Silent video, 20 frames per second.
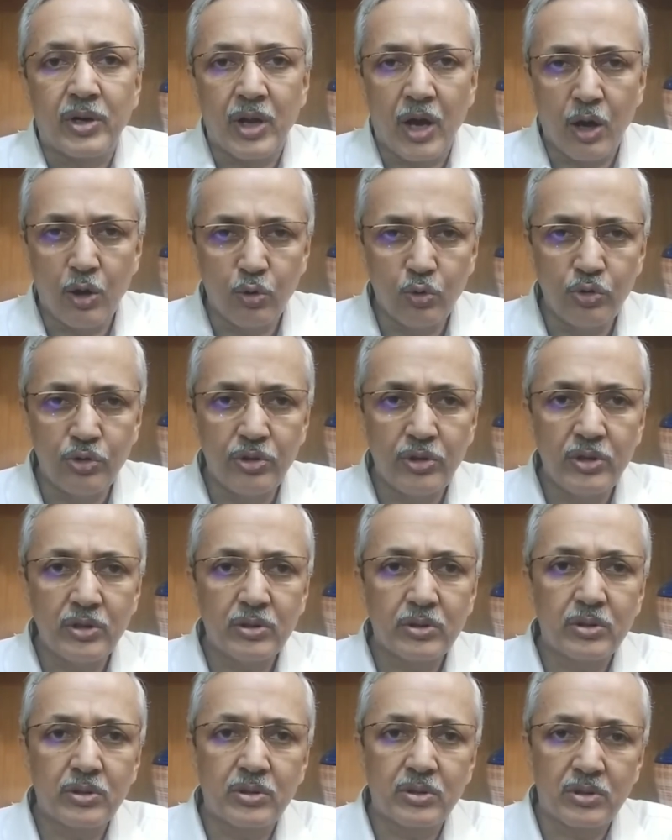Now
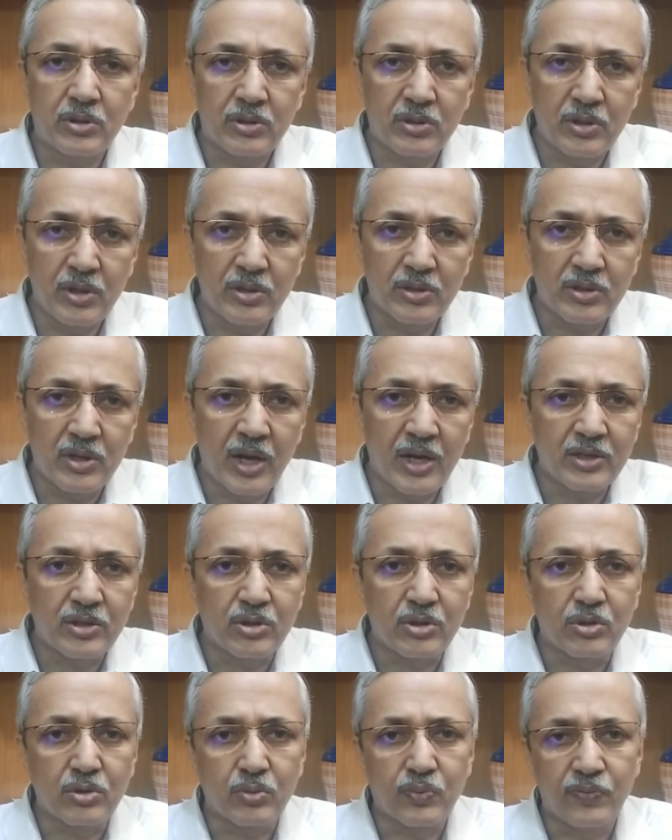this, since
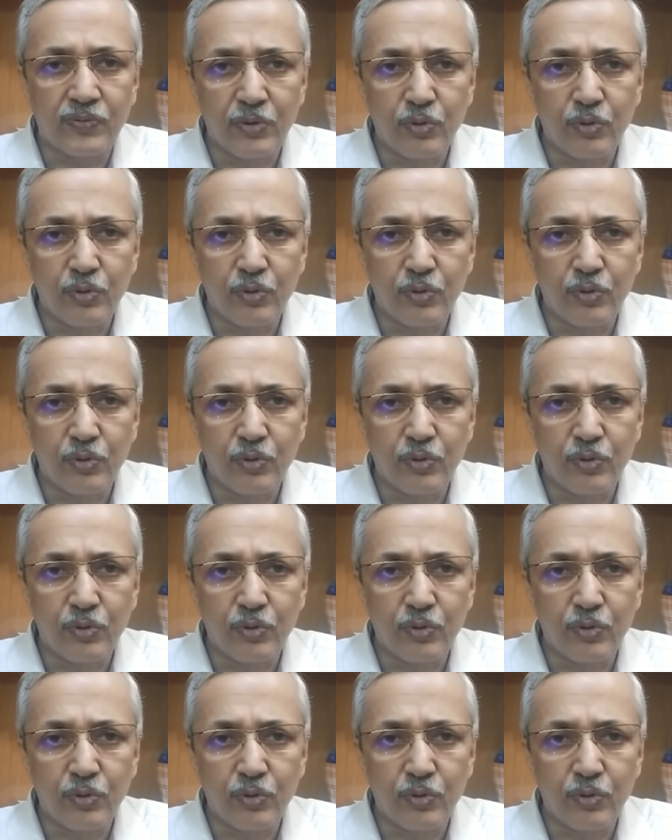last